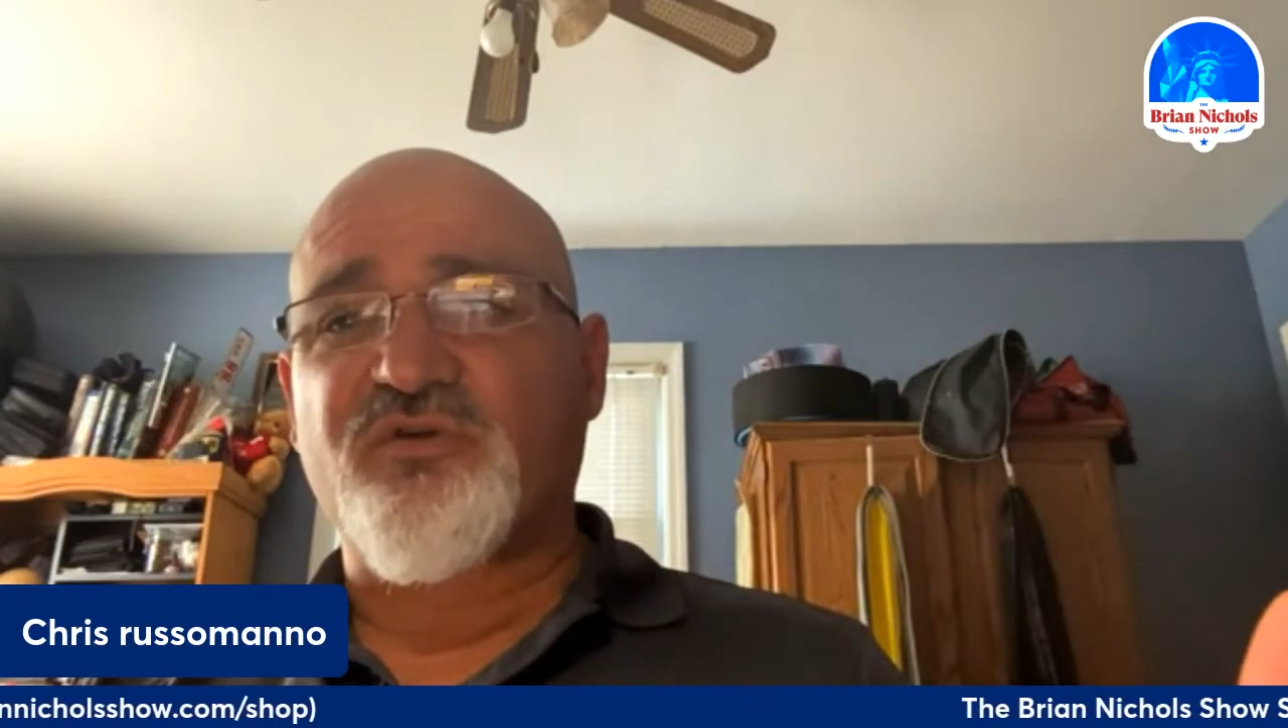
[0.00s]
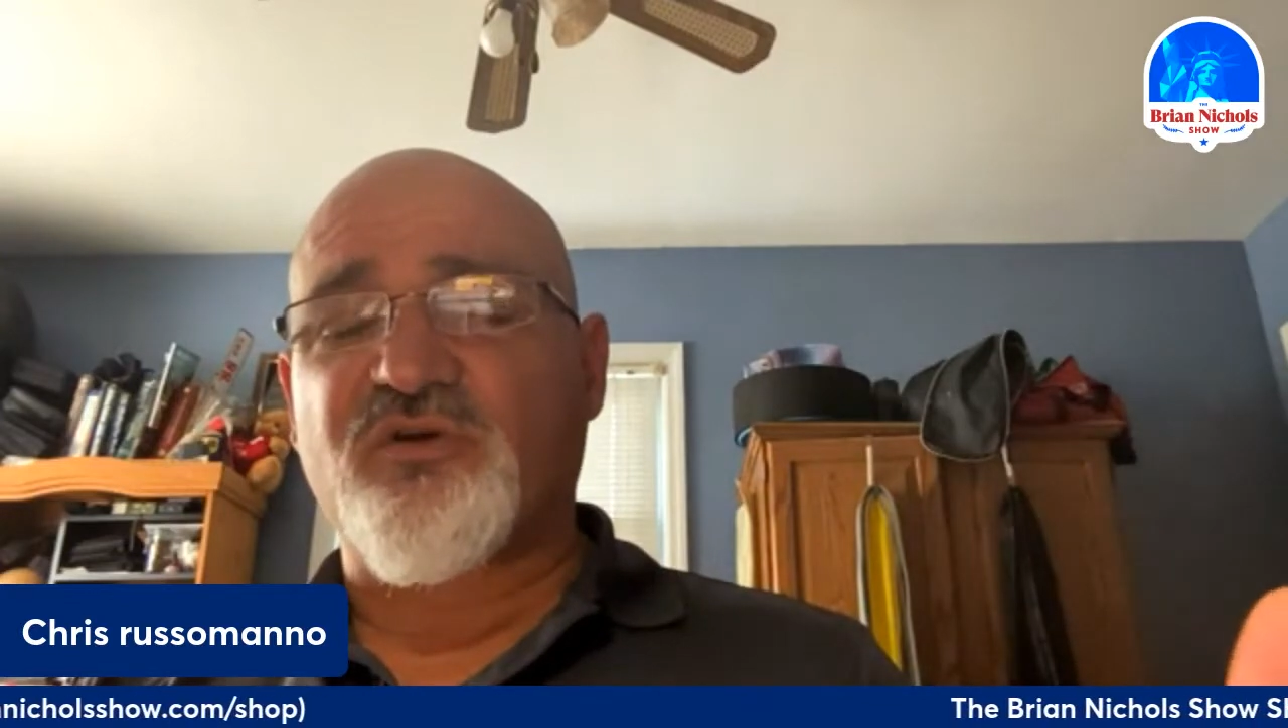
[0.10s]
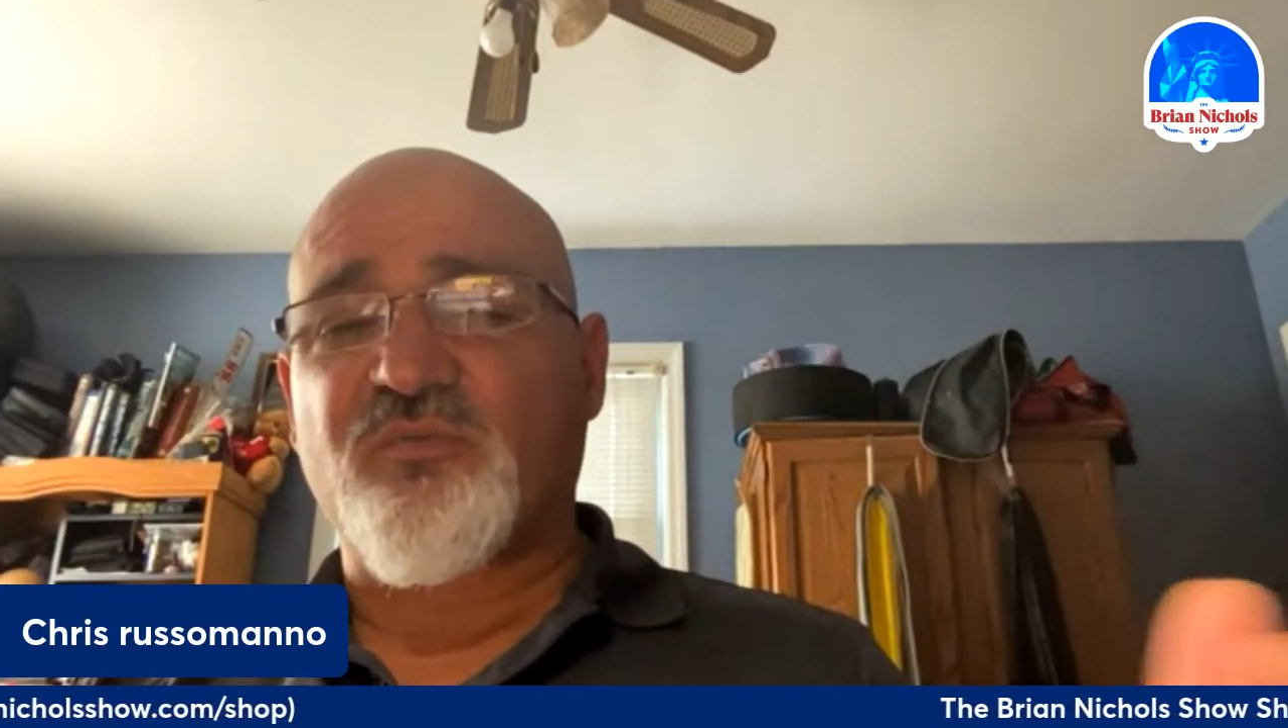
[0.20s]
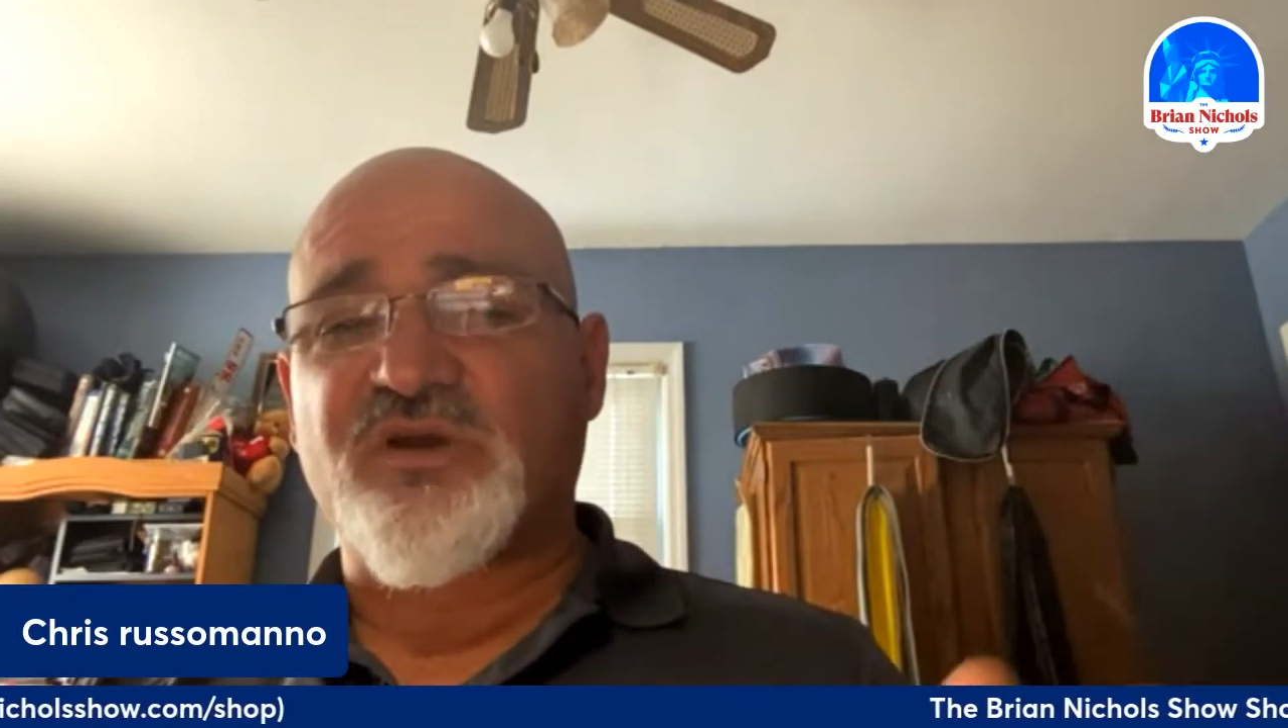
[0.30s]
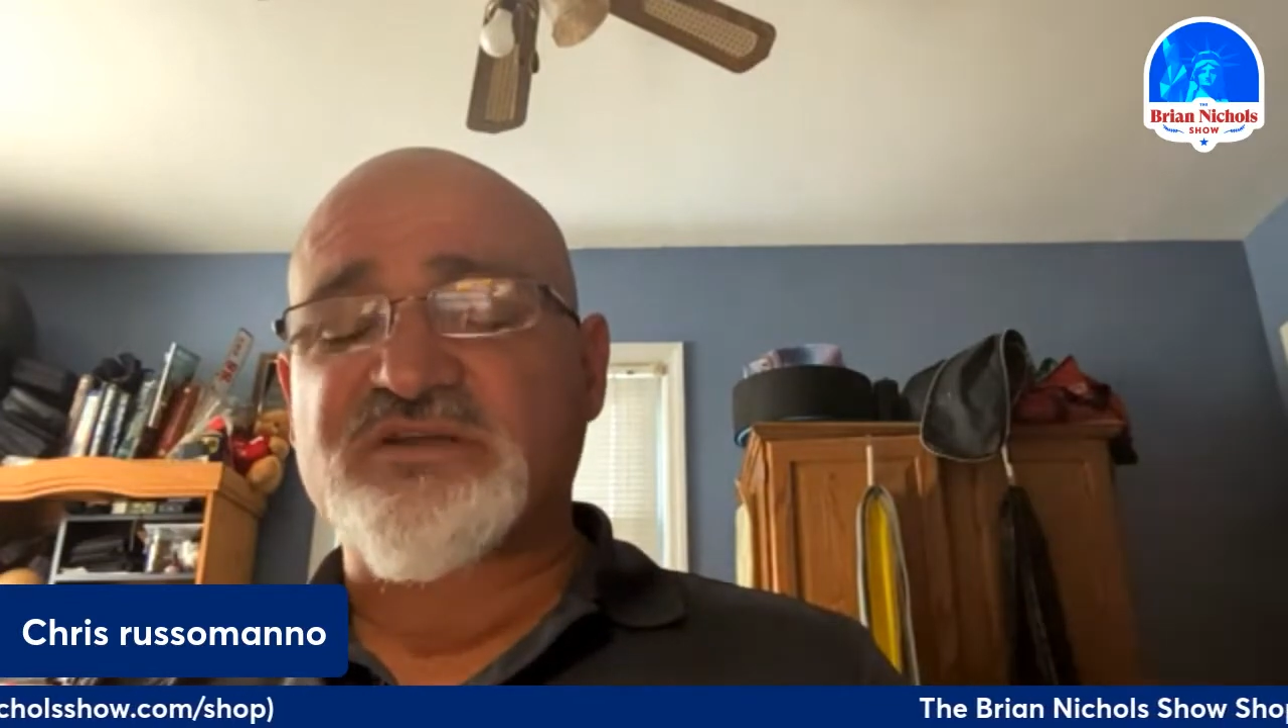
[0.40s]

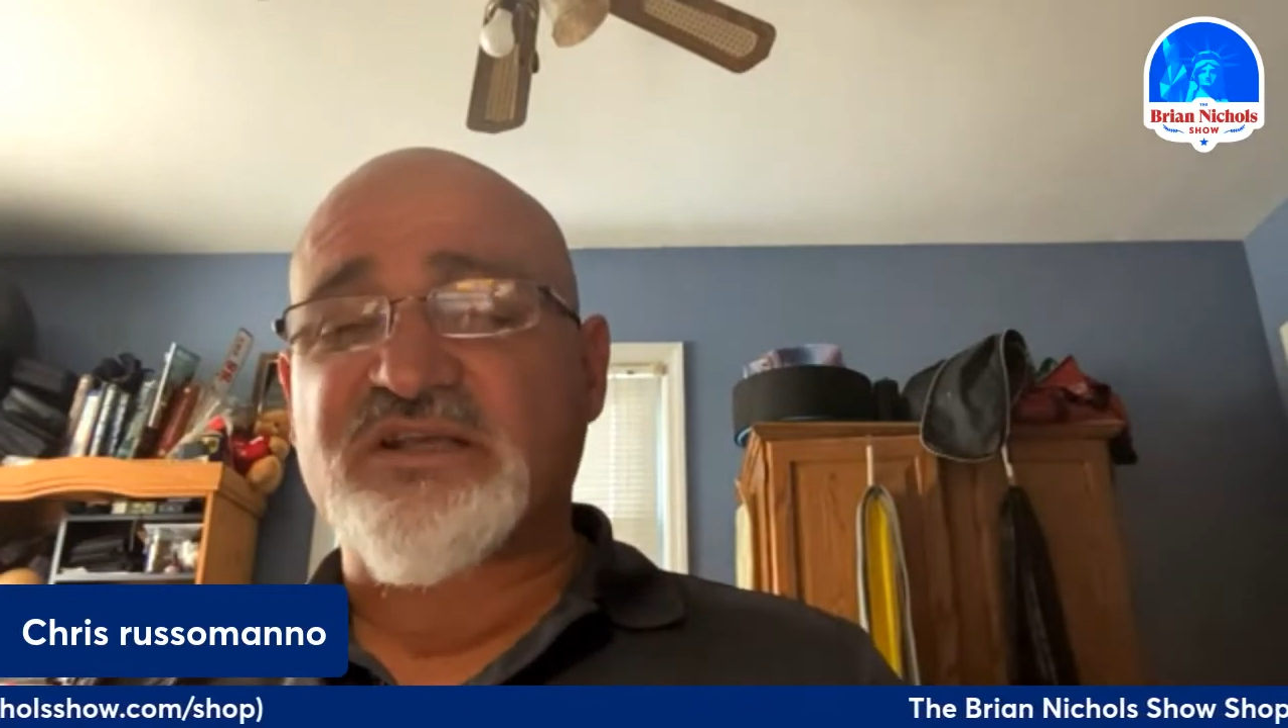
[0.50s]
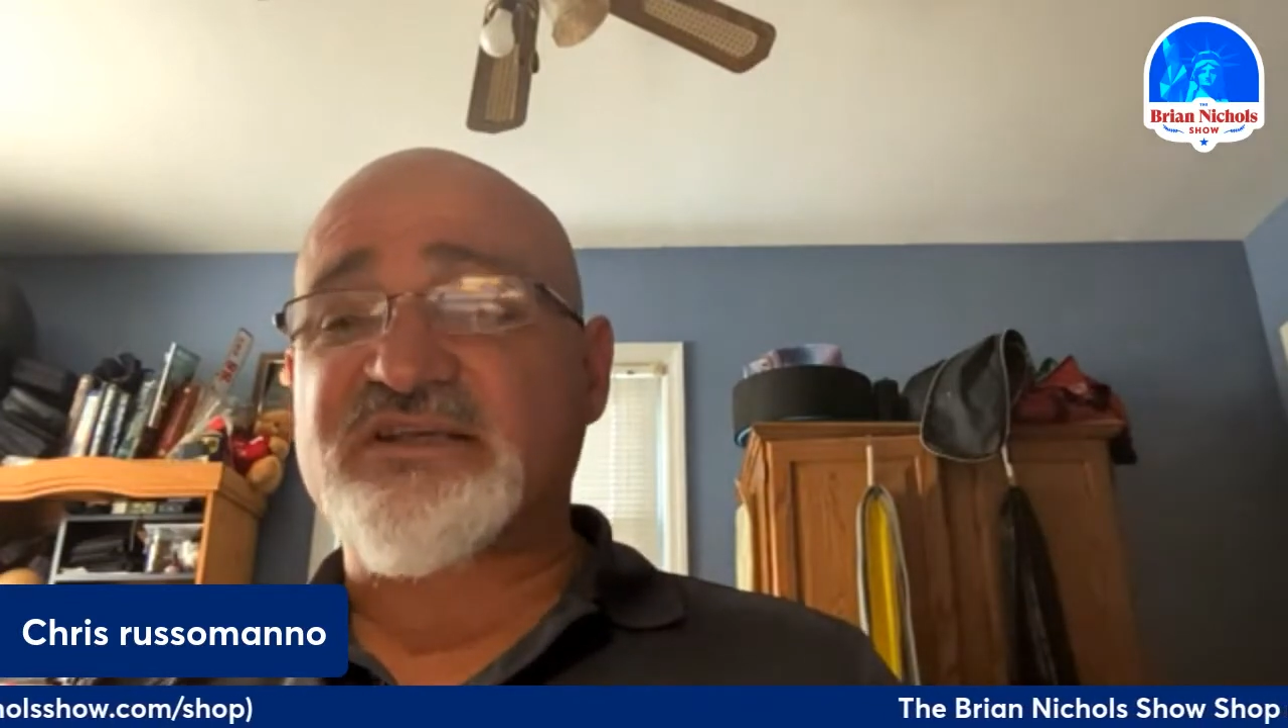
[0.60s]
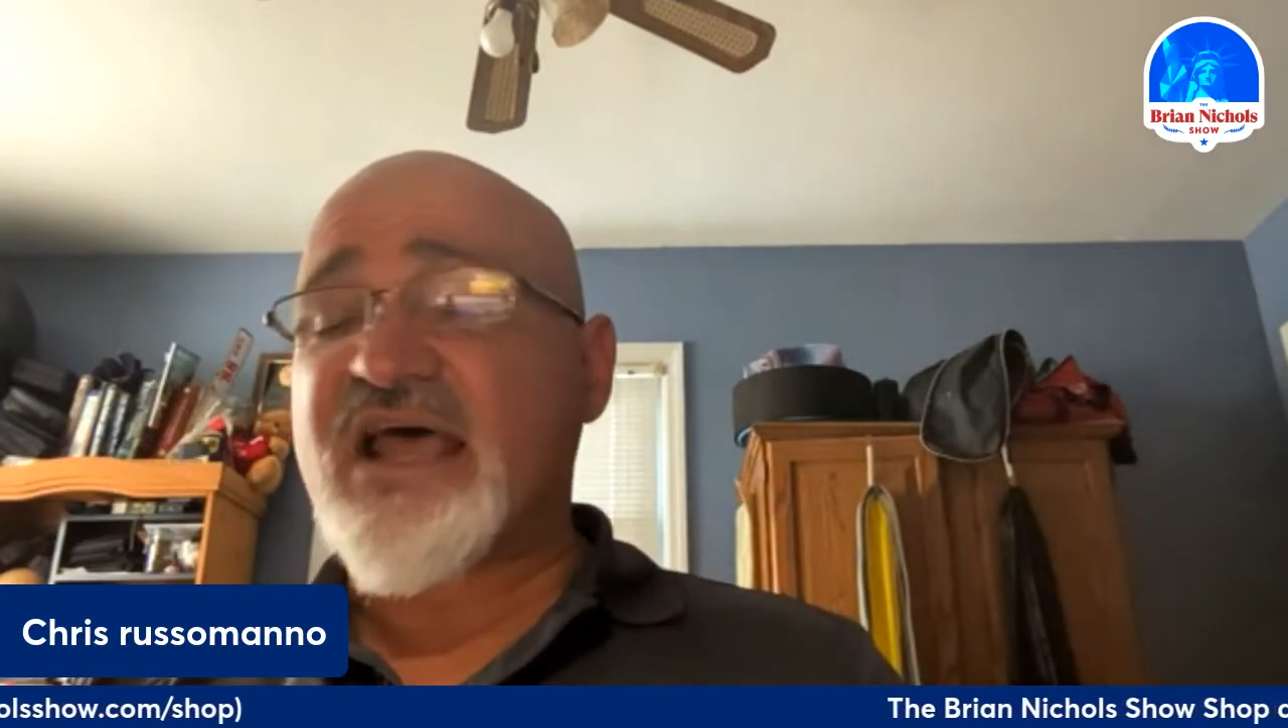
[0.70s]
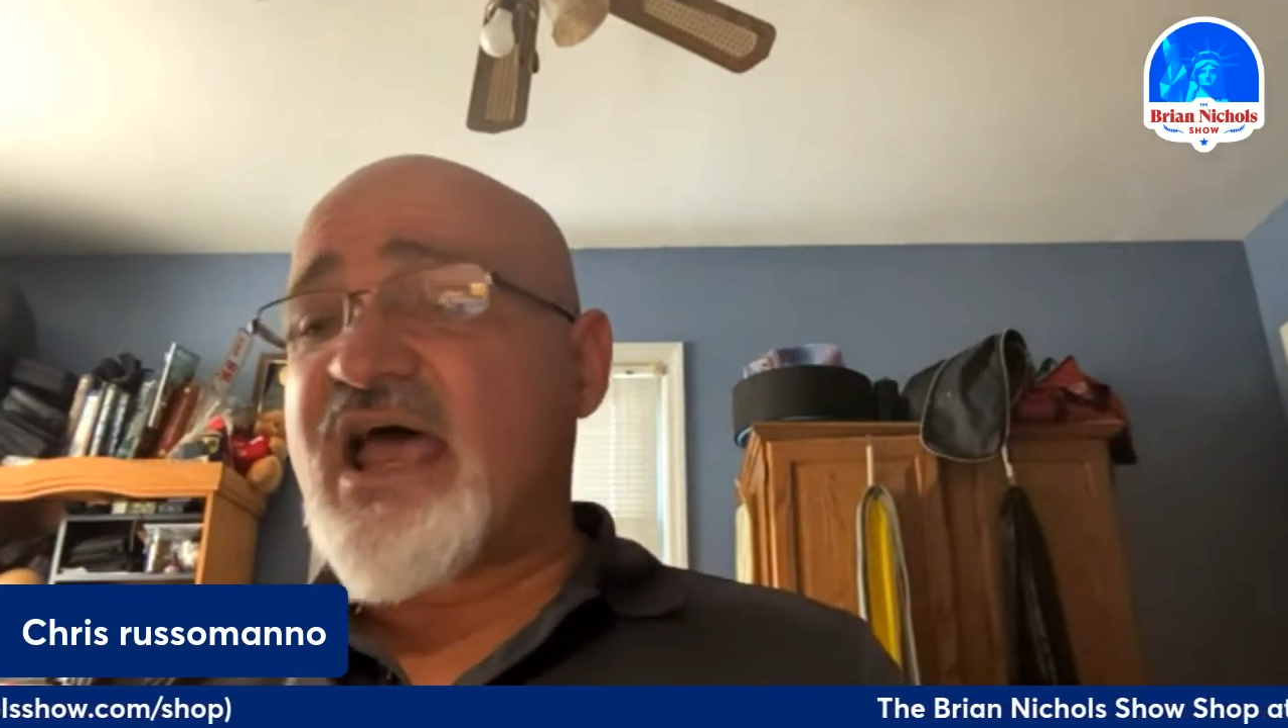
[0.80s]
their business,